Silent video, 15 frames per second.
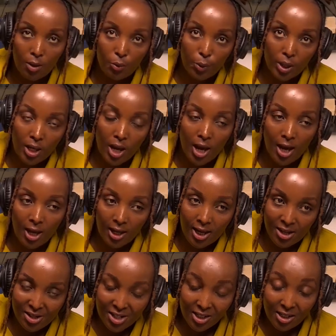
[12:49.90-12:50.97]
We are
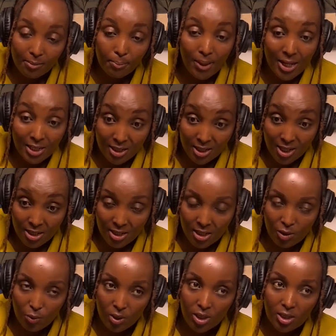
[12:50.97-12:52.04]
currently
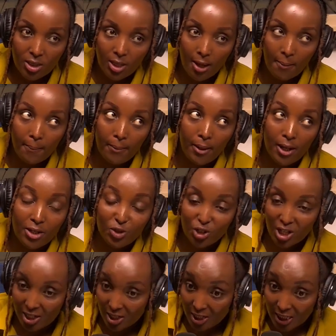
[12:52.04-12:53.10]
partnering with some
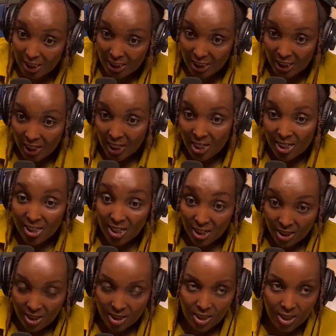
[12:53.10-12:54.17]
Chinese
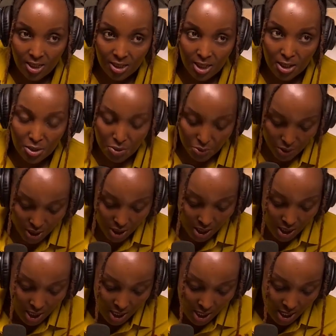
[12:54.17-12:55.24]
industry.
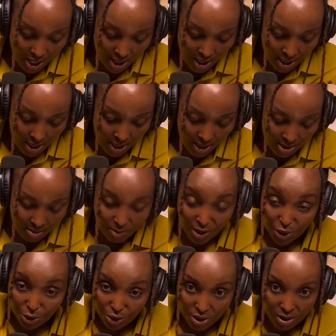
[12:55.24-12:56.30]
As
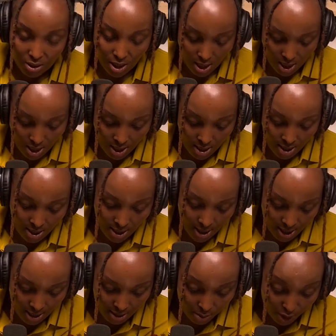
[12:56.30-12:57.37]
mentioned
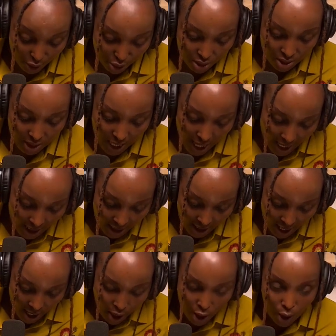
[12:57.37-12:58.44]

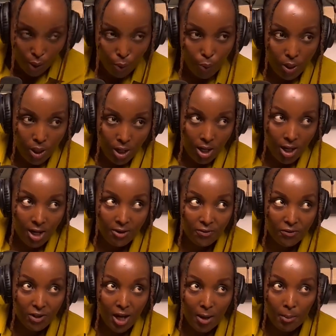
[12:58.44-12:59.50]
earlier, we
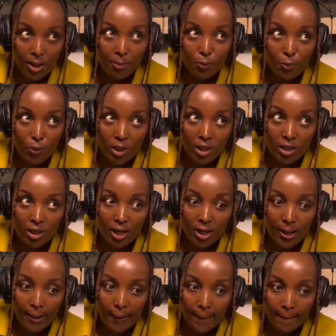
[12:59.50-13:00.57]
have come up with
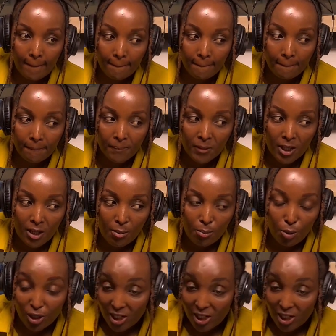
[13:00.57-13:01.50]
modern